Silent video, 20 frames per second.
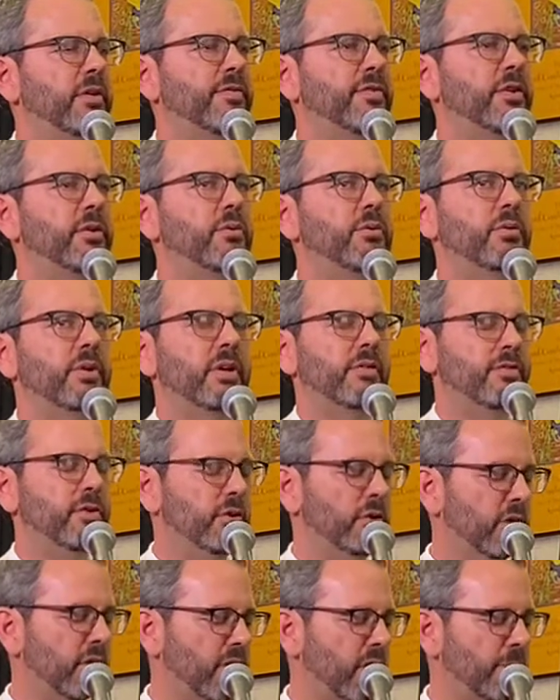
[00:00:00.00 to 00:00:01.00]
But if you
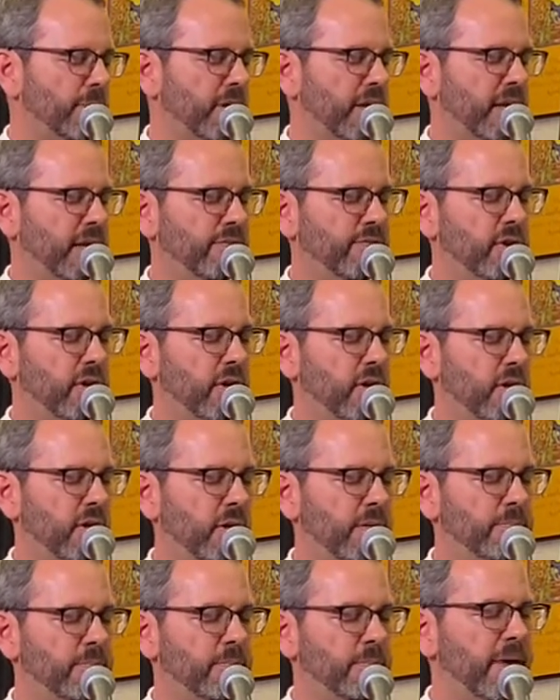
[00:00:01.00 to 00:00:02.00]
look up, if you go
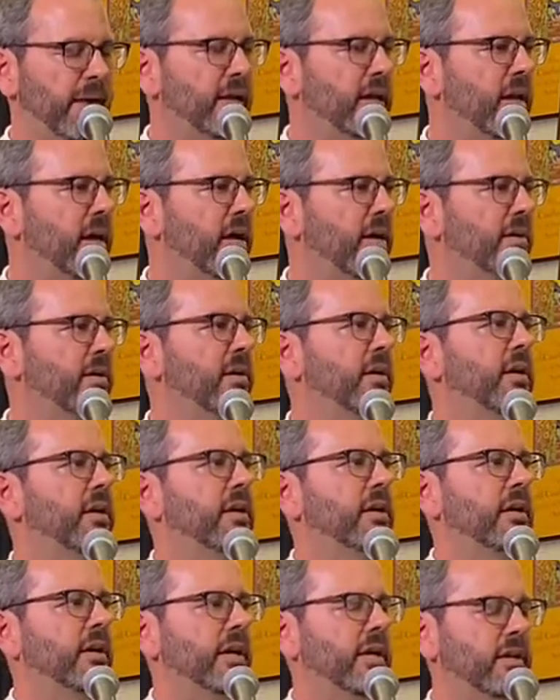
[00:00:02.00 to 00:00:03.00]
to Medline
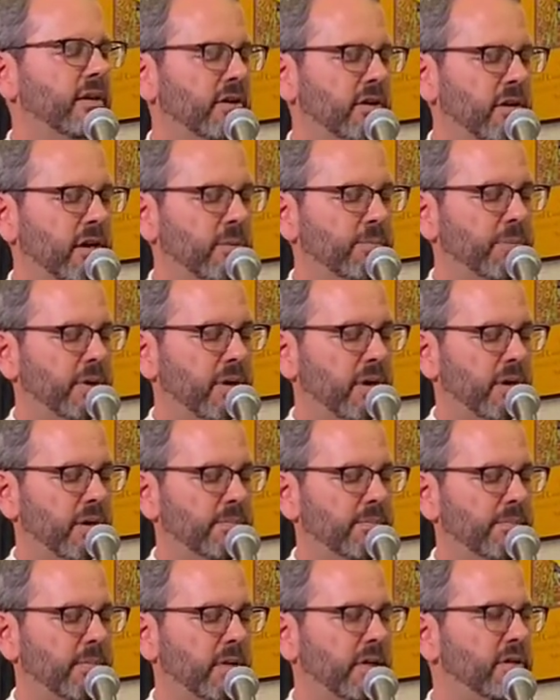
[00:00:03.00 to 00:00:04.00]
and look up
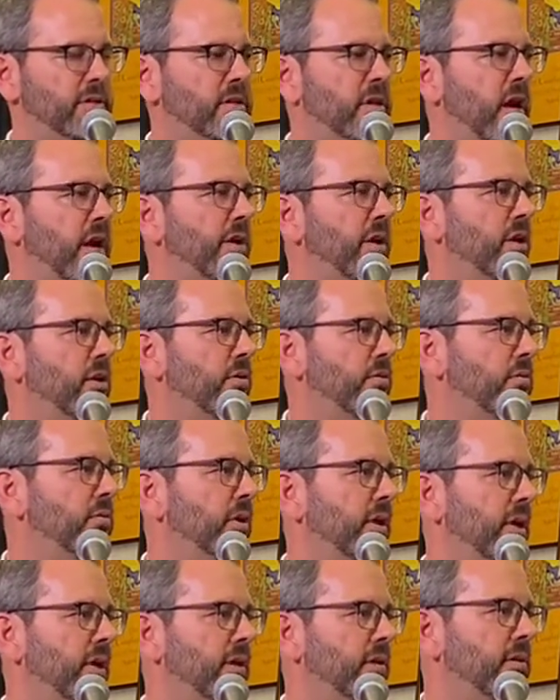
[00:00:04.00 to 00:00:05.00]
Lozano
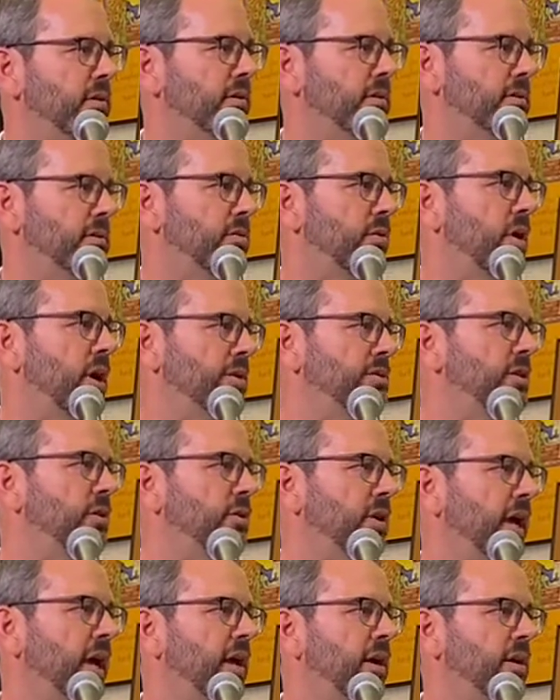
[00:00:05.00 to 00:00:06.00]
in
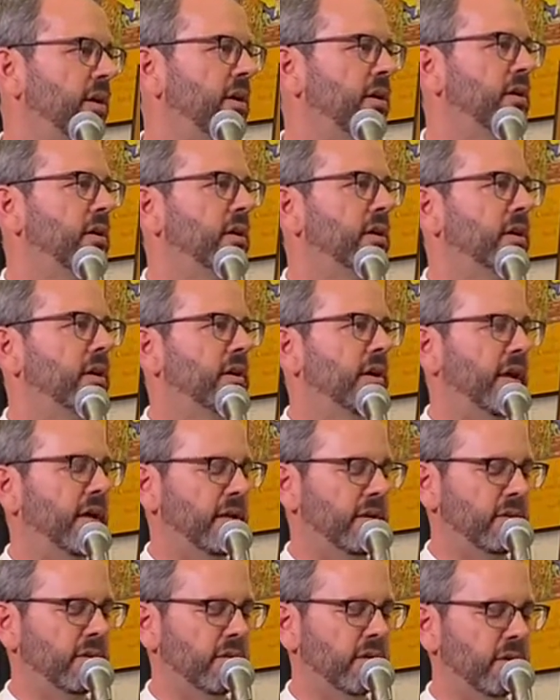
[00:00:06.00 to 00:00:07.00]
Toronto, Canada,
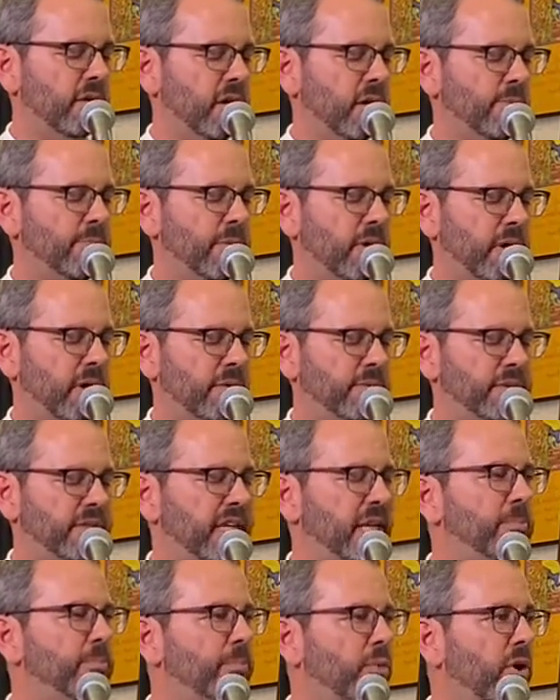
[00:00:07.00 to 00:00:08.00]
and look up
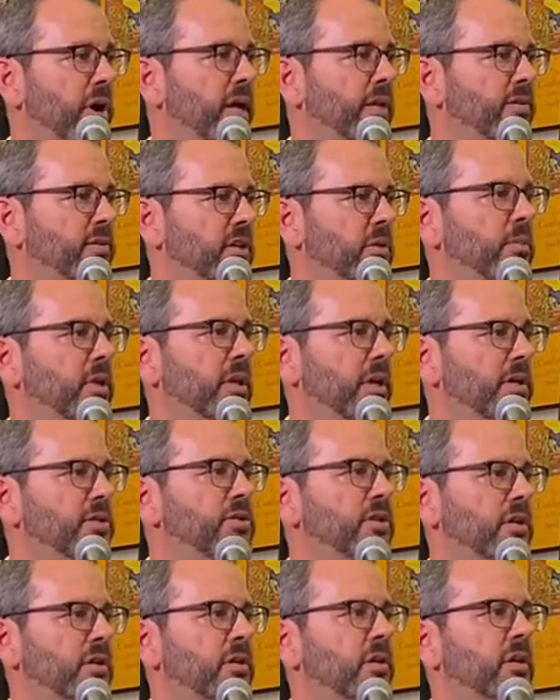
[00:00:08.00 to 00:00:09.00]
deep brain
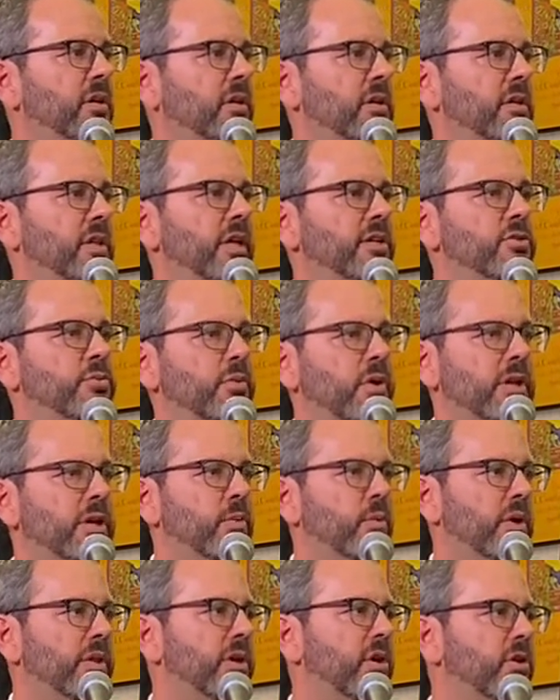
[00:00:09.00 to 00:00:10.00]
stimulation, that's
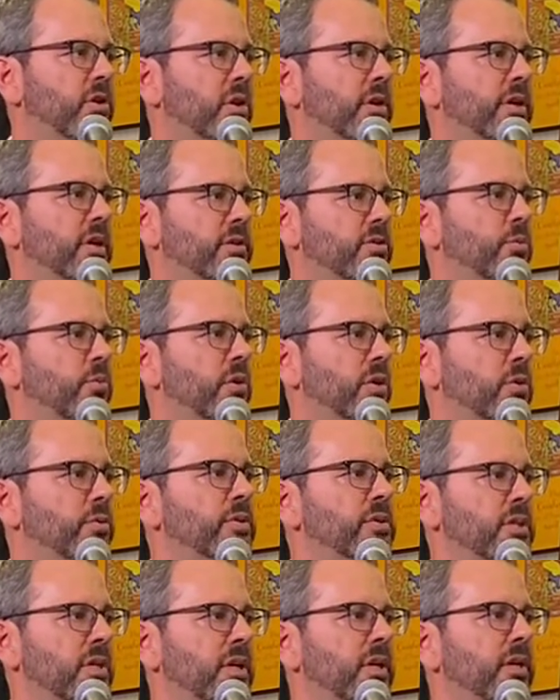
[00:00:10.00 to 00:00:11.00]
really where the earliest work was